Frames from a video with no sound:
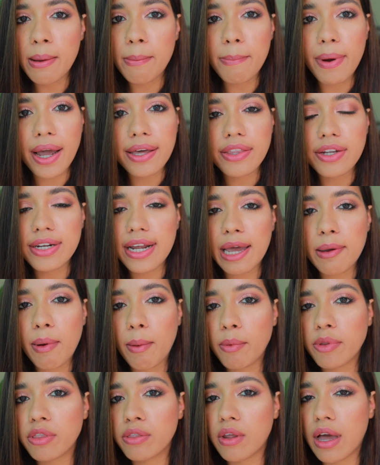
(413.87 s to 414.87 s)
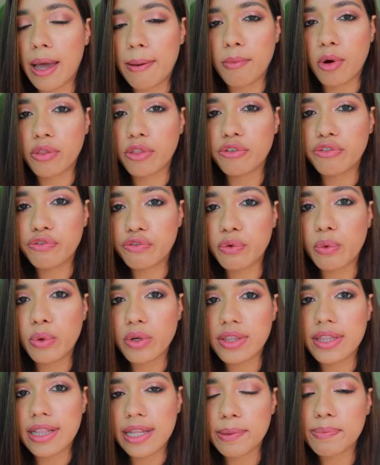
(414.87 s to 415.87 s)
by the time I'm on the
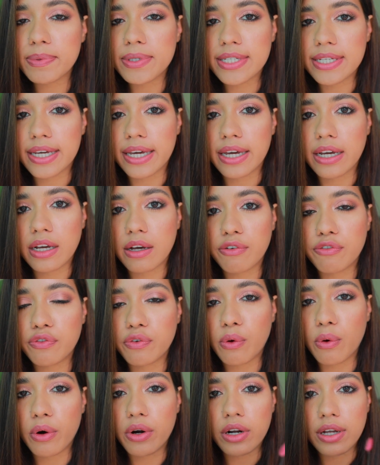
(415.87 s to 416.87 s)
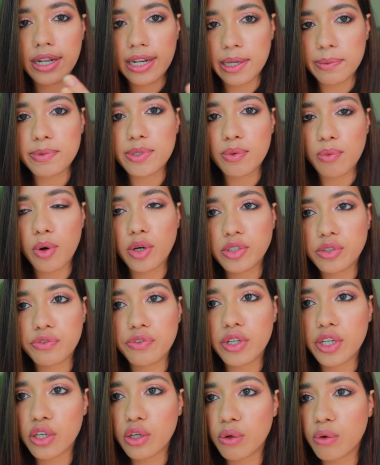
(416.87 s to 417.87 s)
fourth lipstick for a lip swatch
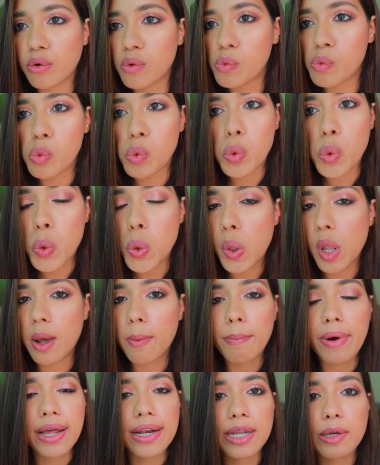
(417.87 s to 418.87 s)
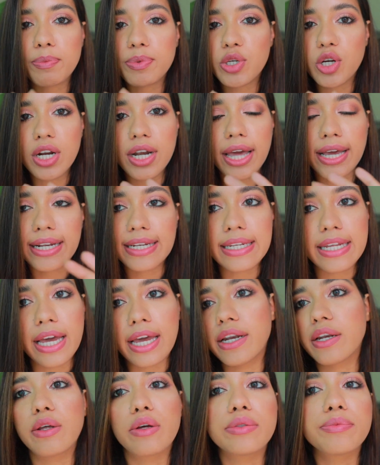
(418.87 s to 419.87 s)
video, my lips are like
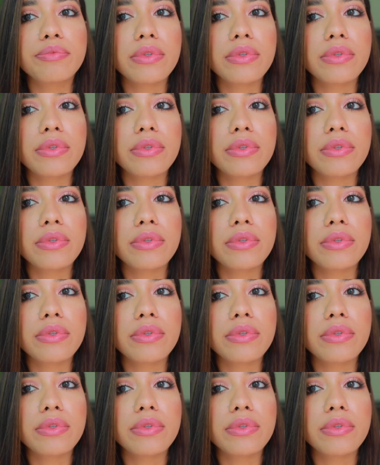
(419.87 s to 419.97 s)
dead,